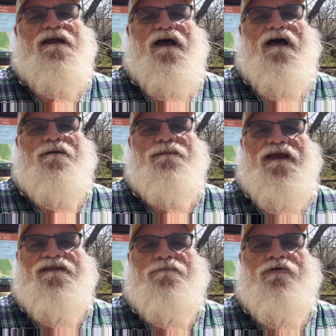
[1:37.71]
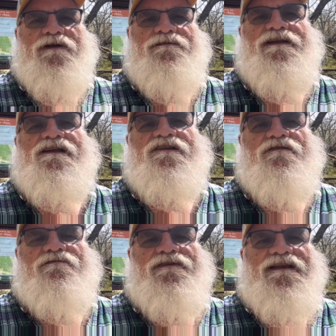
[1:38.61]
And the previous
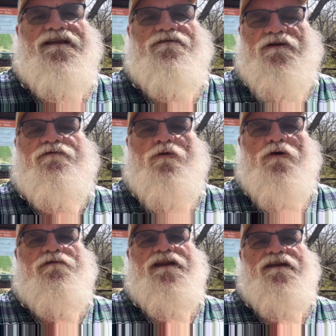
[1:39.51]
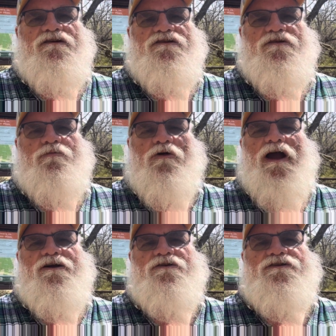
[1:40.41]
video, the 4 videos
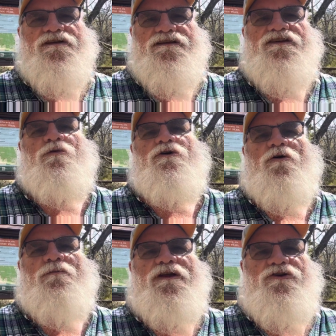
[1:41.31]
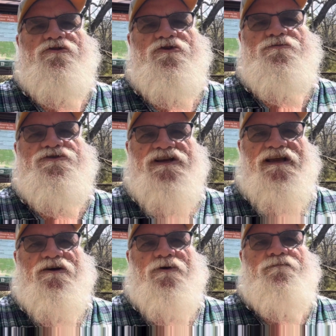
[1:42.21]
prior to this one on my YouTube
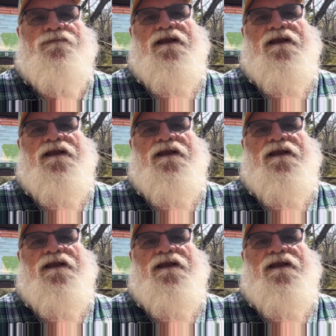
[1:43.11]
channel,